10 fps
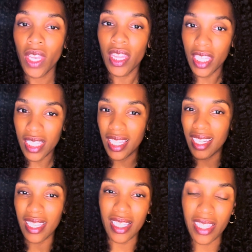these get
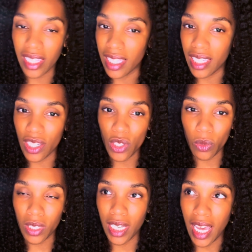easily
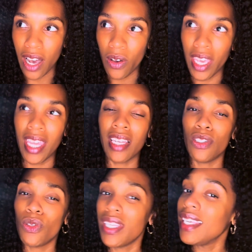excreted out, and
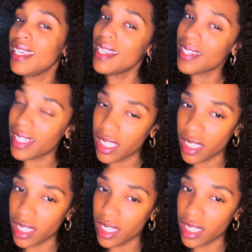you can easily